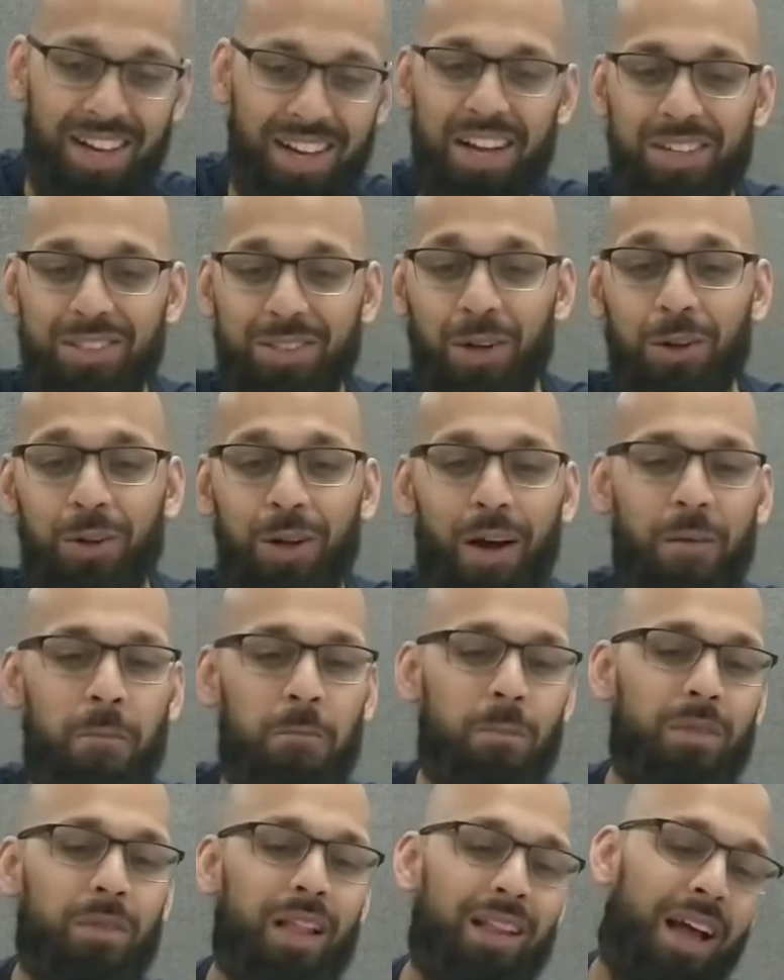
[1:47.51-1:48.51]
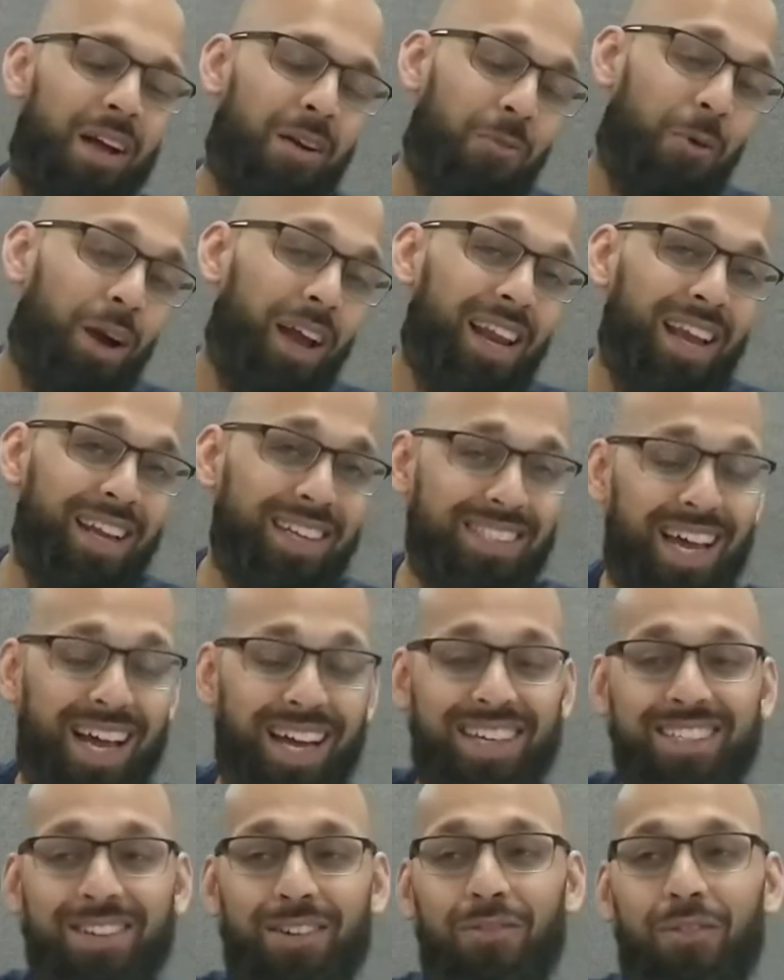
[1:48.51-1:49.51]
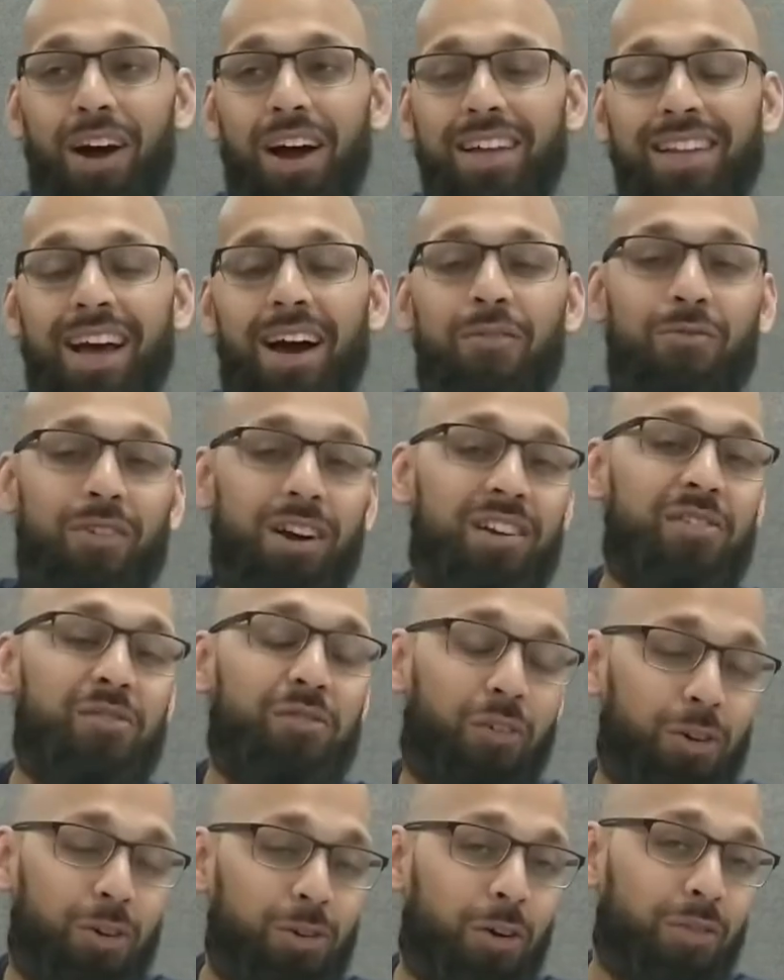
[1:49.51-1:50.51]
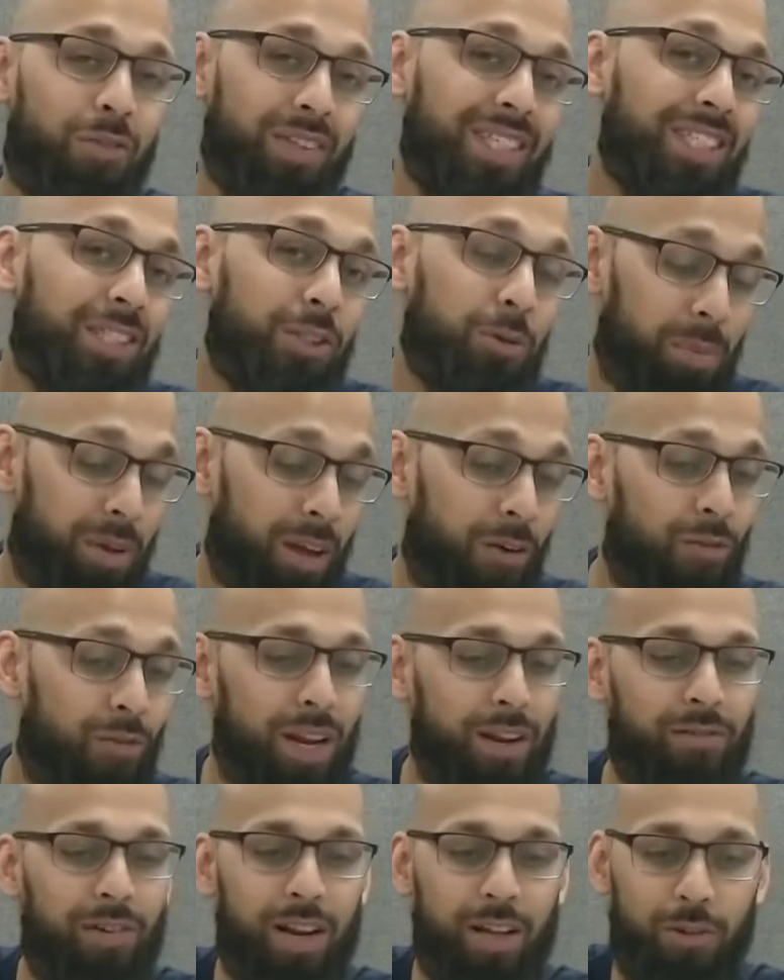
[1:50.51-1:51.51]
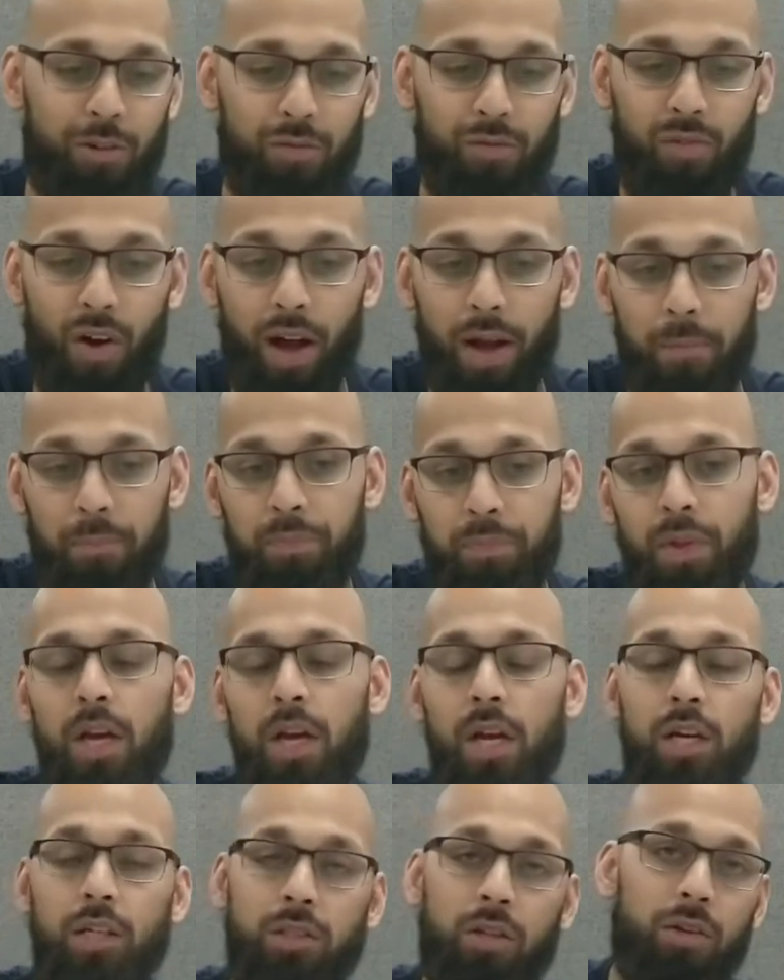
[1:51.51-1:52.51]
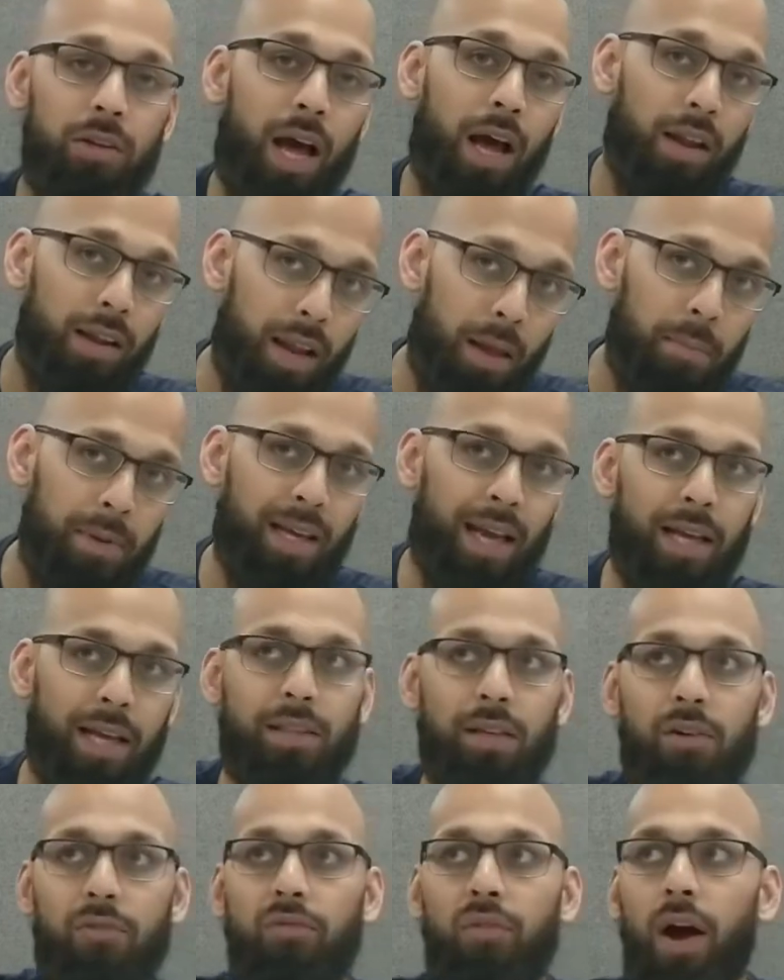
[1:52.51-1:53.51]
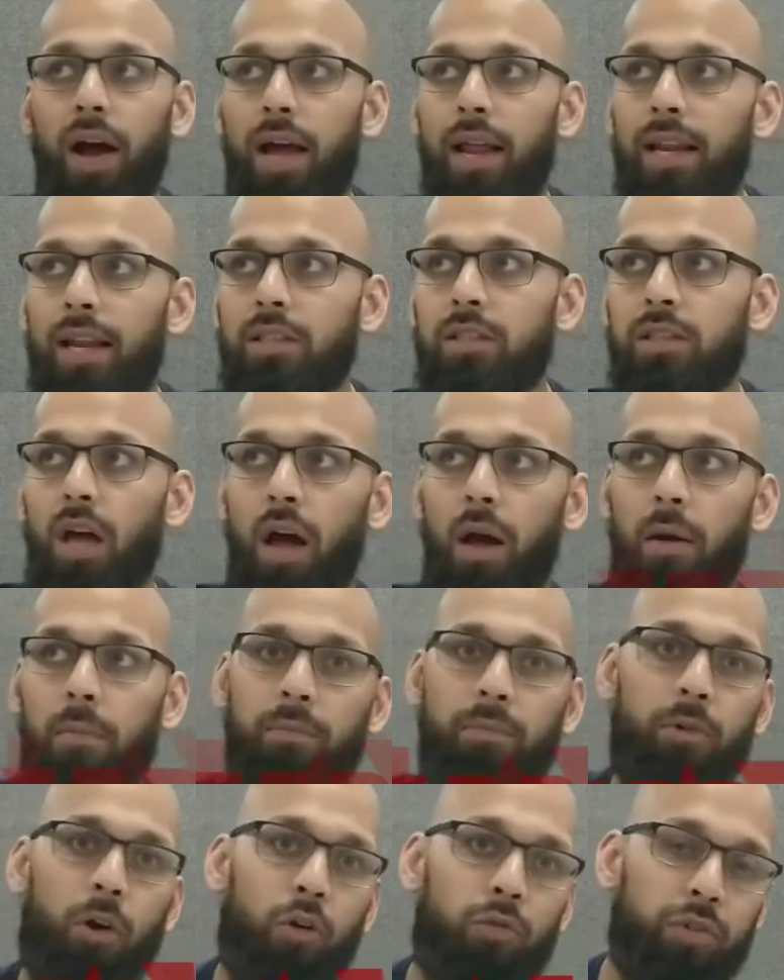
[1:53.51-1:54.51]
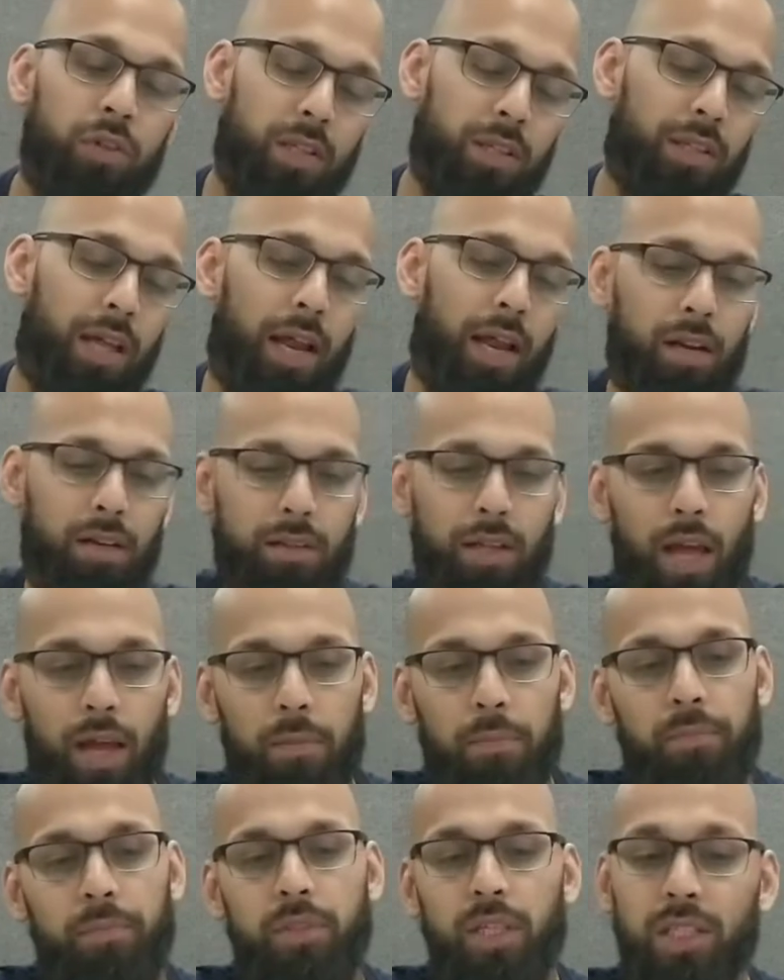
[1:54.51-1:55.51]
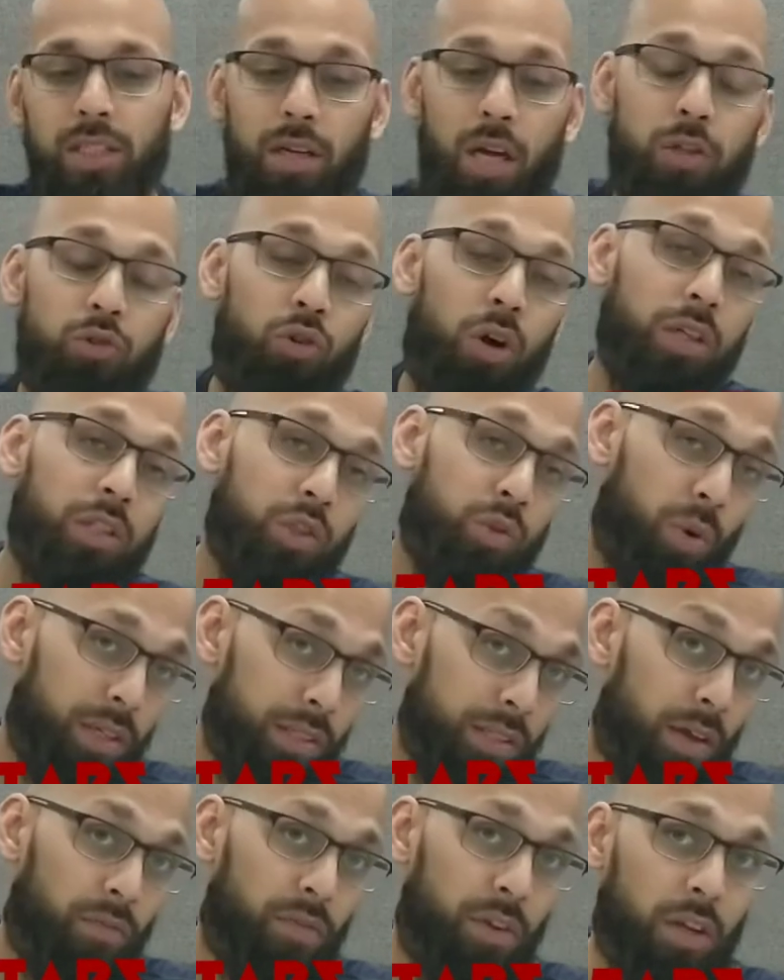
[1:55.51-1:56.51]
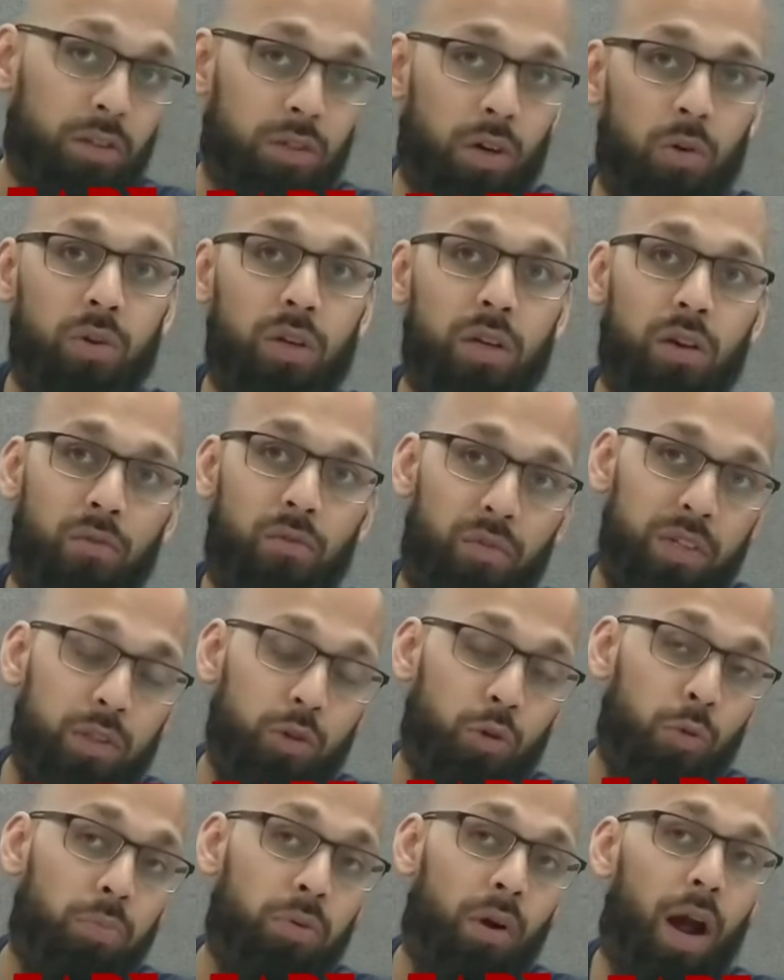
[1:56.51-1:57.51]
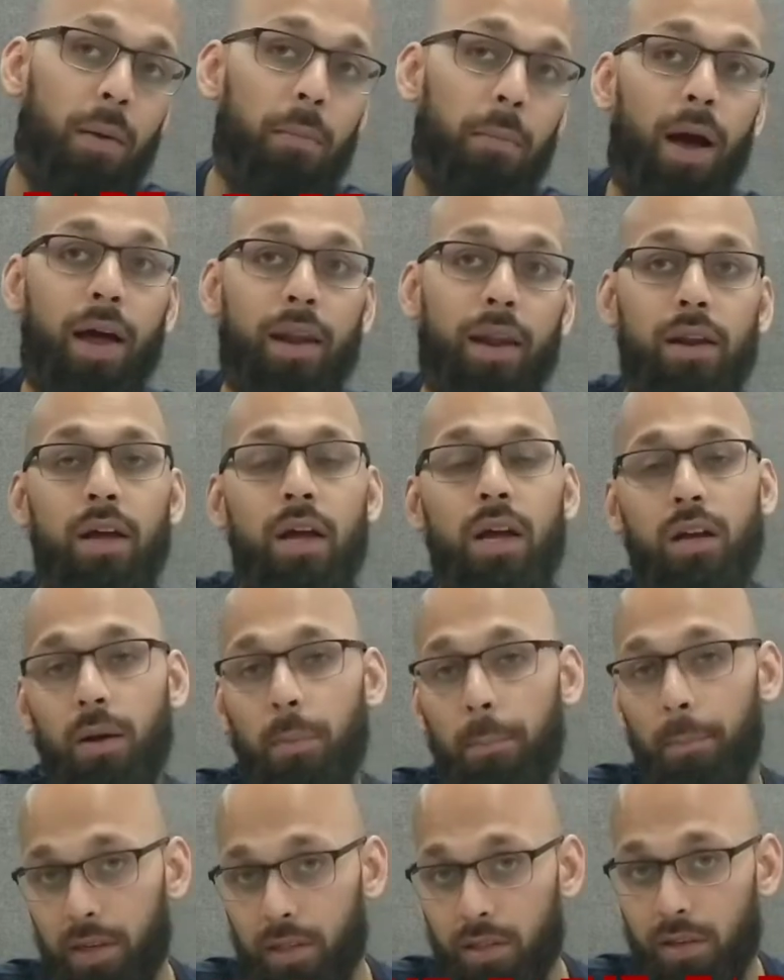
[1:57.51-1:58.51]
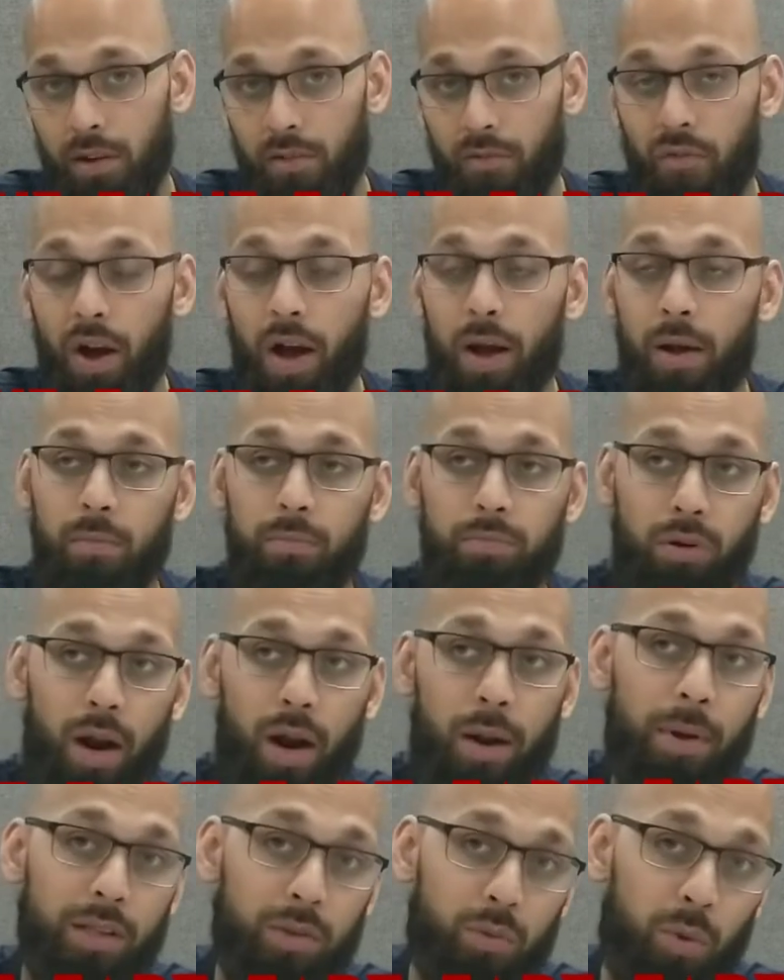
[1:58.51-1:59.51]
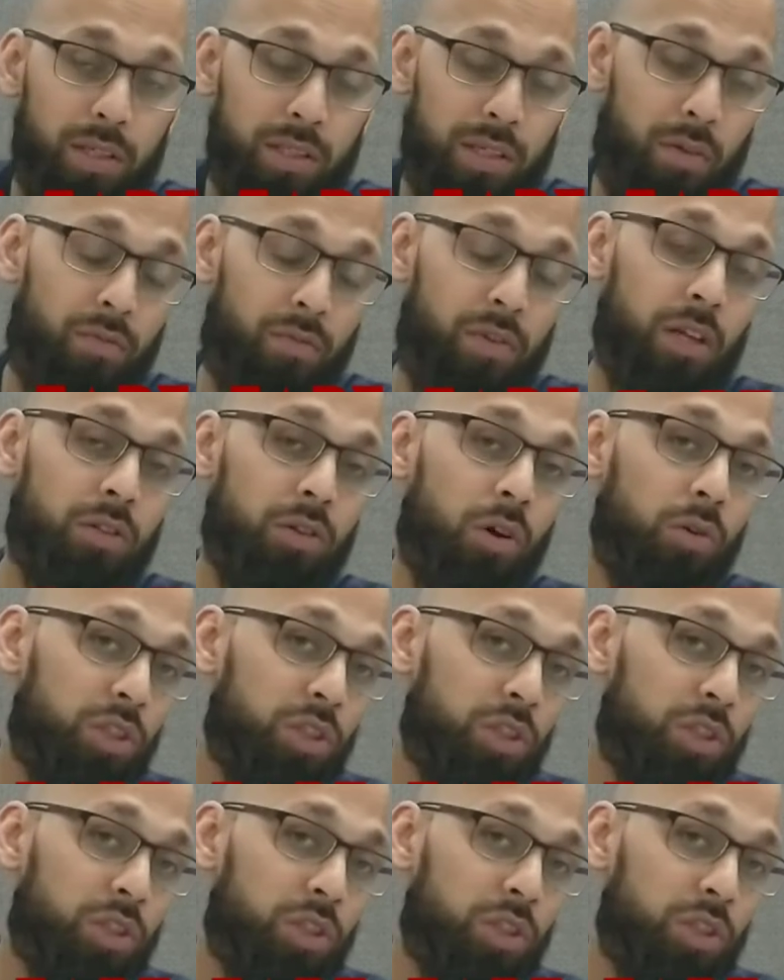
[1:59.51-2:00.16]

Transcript: So, Weili Zhang is a fighter that I'm very fond of, and this should be a really, really good fight. So now, let me get into the fight, and let's go through the tale of the tape. Jessica Andrade is 27 years old, in a physical prime and competitive prime at 27 years old.